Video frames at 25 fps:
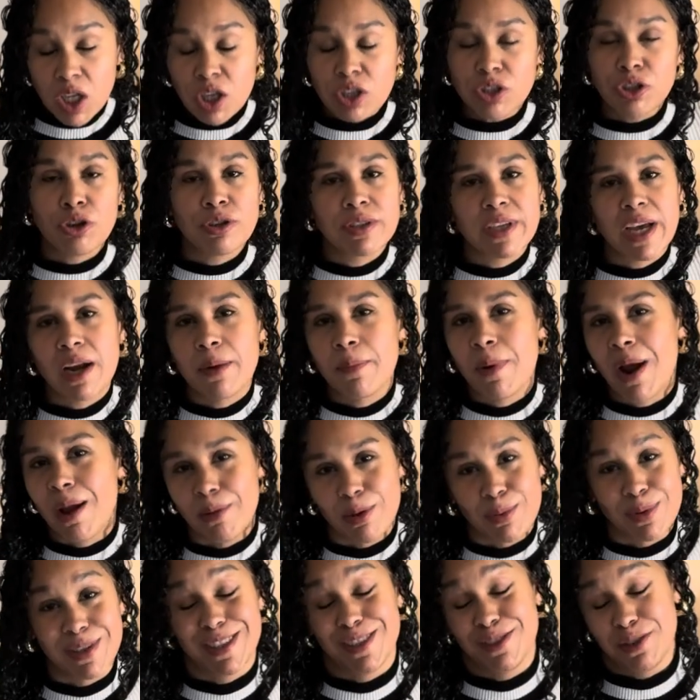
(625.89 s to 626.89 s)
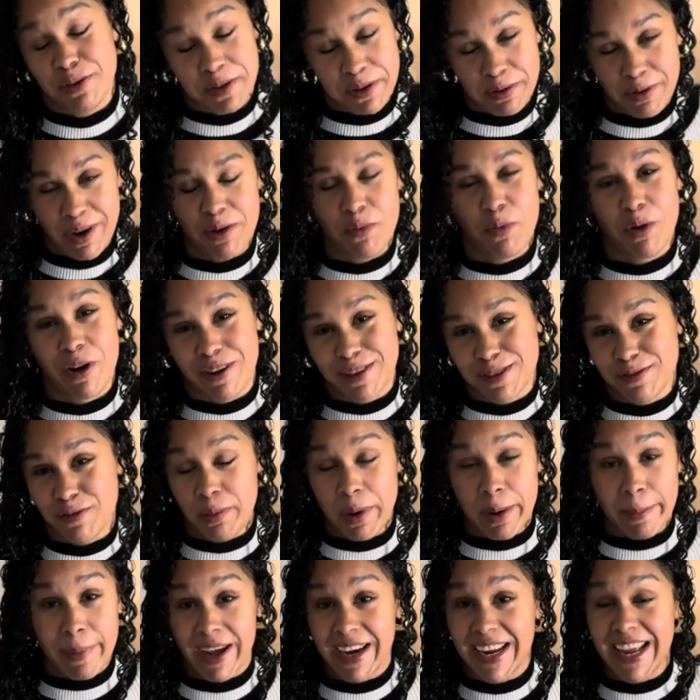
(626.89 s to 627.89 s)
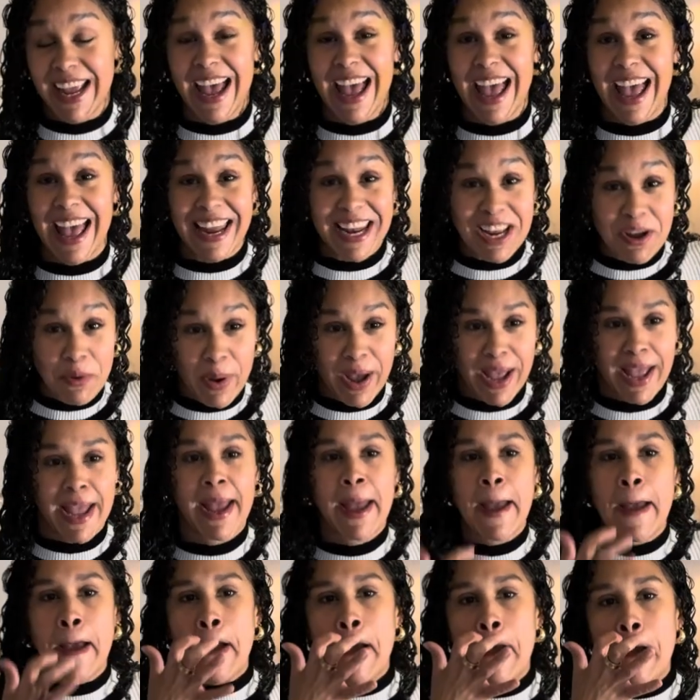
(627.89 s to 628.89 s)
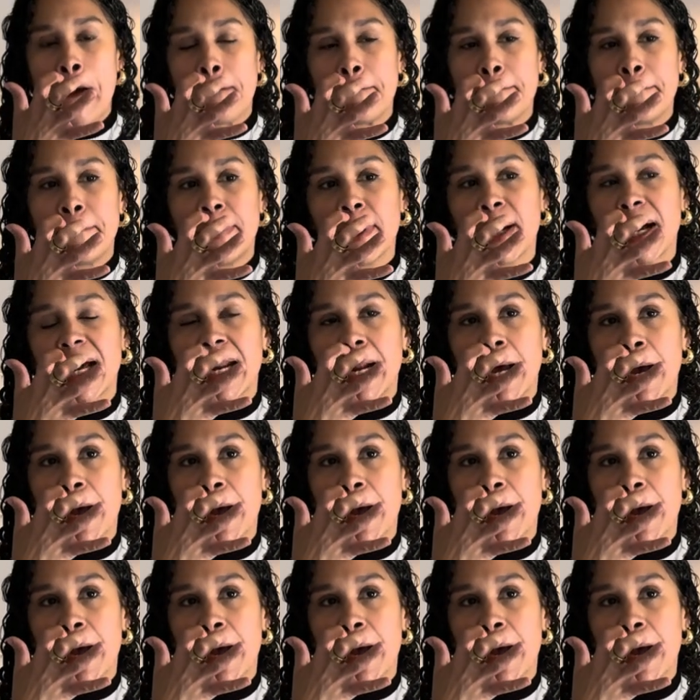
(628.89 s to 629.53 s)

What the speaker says: turns out I probably wasn't doing the right workouts for my body anyway, but